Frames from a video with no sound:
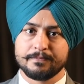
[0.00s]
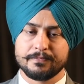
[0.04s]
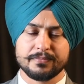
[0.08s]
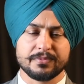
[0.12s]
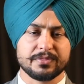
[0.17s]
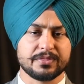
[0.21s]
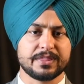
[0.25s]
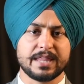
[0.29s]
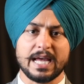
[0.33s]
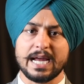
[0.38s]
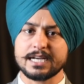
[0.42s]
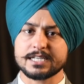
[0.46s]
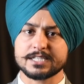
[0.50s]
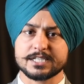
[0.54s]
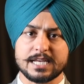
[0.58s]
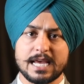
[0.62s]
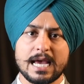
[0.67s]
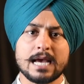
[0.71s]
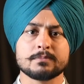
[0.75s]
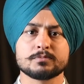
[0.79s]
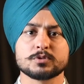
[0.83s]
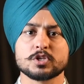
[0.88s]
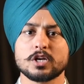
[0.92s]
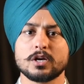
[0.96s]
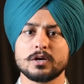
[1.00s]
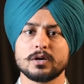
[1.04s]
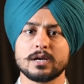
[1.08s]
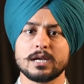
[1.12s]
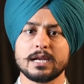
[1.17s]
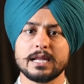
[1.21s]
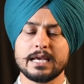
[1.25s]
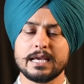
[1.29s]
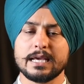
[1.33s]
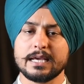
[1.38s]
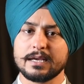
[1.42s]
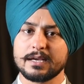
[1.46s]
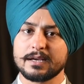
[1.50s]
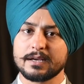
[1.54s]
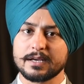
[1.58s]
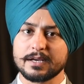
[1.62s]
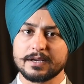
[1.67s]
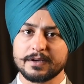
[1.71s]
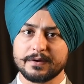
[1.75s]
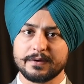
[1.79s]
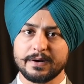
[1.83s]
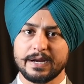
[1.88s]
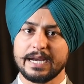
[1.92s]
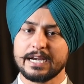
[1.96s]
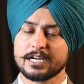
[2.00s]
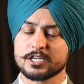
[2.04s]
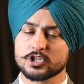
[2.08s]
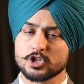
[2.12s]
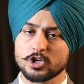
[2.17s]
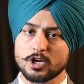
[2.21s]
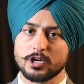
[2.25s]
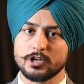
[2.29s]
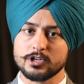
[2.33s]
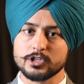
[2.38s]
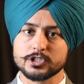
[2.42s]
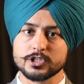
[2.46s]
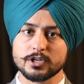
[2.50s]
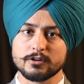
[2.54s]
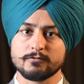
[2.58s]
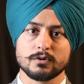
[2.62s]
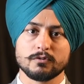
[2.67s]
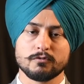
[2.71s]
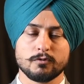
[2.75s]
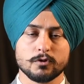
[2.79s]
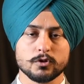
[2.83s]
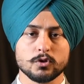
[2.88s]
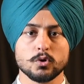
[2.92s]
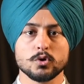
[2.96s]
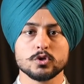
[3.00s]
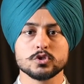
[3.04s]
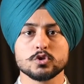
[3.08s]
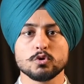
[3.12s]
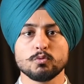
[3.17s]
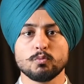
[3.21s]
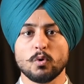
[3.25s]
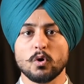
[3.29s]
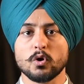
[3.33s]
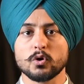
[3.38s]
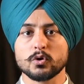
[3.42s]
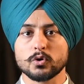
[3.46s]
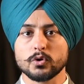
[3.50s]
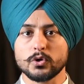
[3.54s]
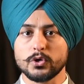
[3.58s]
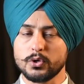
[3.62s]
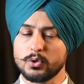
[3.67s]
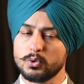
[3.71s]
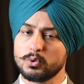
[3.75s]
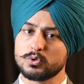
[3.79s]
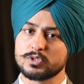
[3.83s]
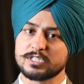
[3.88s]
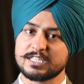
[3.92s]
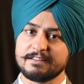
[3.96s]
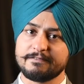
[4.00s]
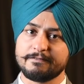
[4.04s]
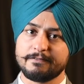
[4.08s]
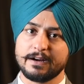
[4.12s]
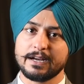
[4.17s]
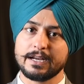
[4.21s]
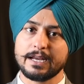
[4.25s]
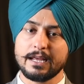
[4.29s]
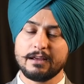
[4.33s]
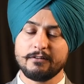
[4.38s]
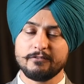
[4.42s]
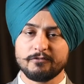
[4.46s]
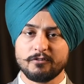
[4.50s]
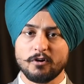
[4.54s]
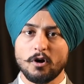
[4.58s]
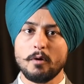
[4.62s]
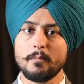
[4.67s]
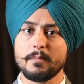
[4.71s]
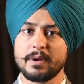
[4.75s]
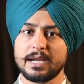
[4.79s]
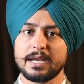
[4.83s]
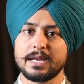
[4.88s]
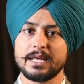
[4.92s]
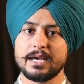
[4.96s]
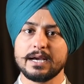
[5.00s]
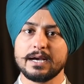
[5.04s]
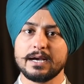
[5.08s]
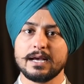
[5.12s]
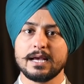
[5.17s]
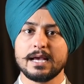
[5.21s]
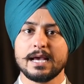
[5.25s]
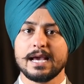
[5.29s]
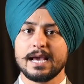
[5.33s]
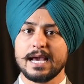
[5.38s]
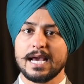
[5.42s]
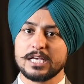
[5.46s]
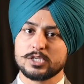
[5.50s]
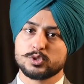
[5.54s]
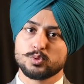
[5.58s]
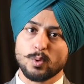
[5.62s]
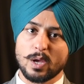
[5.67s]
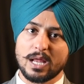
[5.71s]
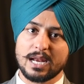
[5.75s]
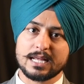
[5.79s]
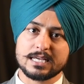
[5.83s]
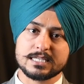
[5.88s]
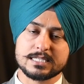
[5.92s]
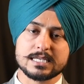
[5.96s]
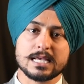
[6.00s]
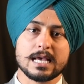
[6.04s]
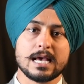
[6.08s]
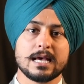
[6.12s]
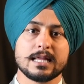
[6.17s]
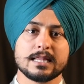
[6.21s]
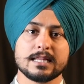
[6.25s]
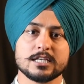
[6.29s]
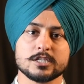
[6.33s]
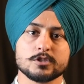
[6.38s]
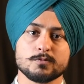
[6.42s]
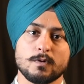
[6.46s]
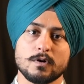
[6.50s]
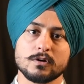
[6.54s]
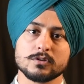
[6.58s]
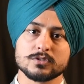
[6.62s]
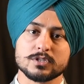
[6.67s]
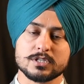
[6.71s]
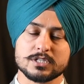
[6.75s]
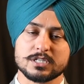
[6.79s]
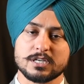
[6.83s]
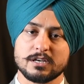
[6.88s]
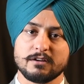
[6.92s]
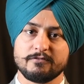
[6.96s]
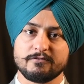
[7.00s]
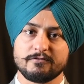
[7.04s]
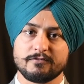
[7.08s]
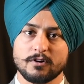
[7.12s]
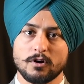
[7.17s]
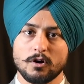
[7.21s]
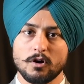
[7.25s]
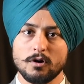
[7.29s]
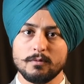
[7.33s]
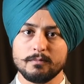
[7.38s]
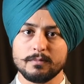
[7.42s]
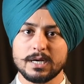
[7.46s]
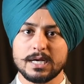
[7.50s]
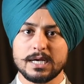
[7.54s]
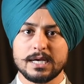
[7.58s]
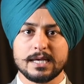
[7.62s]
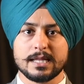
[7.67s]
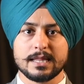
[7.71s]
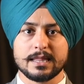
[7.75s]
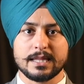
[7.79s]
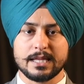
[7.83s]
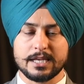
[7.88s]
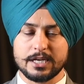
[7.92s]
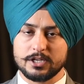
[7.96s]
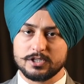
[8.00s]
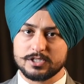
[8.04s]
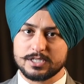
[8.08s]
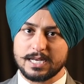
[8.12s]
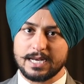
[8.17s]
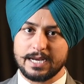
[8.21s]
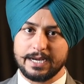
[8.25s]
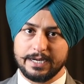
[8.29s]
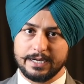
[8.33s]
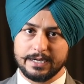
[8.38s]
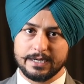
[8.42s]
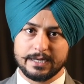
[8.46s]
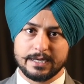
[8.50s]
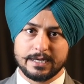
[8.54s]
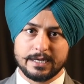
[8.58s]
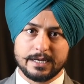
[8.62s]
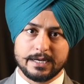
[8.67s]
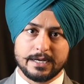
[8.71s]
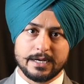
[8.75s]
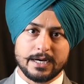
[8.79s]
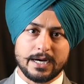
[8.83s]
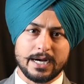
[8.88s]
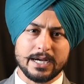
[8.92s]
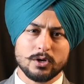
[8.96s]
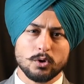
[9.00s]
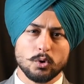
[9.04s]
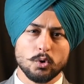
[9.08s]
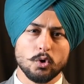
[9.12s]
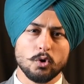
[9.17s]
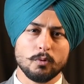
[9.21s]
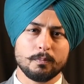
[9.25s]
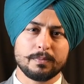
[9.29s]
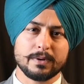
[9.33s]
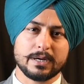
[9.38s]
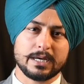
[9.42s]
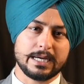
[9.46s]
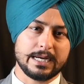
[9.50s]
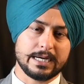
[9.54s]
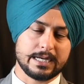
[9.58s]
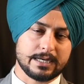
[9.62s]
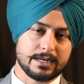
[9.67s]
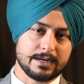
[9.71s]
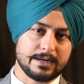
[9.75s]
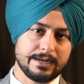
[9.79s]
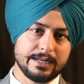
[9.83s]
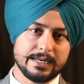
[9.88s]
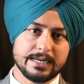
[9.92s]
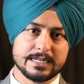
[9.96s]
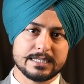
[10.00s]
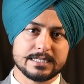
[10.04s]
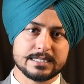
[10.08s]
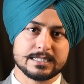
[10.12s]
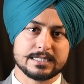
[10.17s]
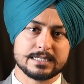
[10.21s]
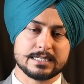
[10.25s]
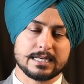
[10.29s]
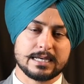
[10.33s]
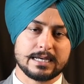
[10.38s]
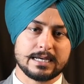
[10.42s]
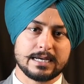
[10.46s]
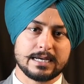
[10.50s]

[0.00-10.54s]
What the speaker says: That's absolutely great solution for those who want to use the funding from India as well as the sponsorship from the New Zealand. I hope it clears